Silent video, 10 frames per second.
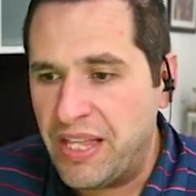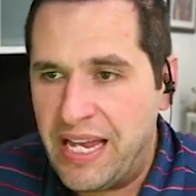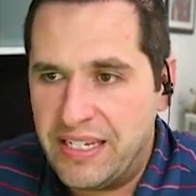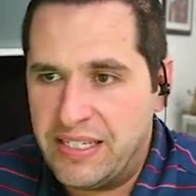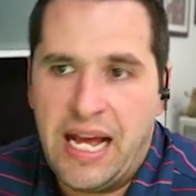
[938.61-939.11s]

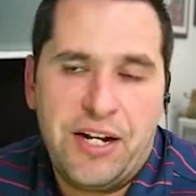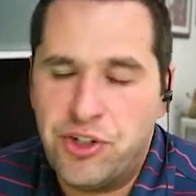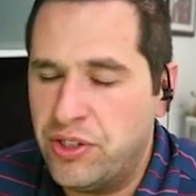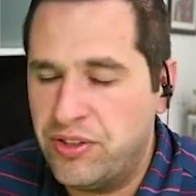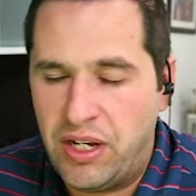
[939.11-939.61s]
that is not
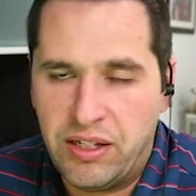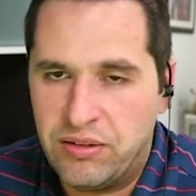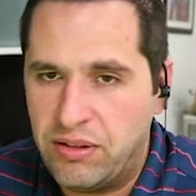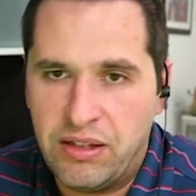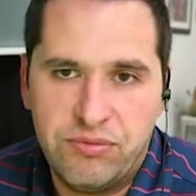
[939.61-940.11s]
just
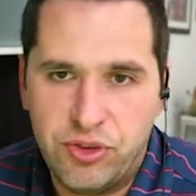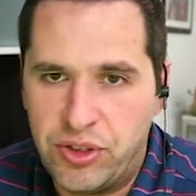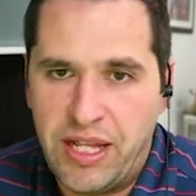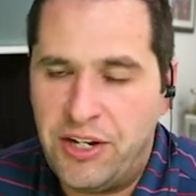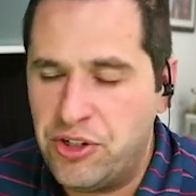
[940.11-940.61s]
a, a
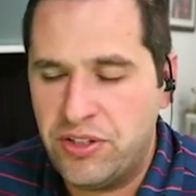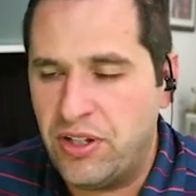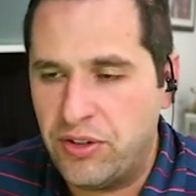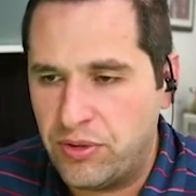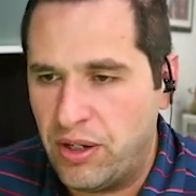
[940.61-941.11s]
not just
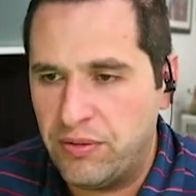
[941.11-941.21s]
a,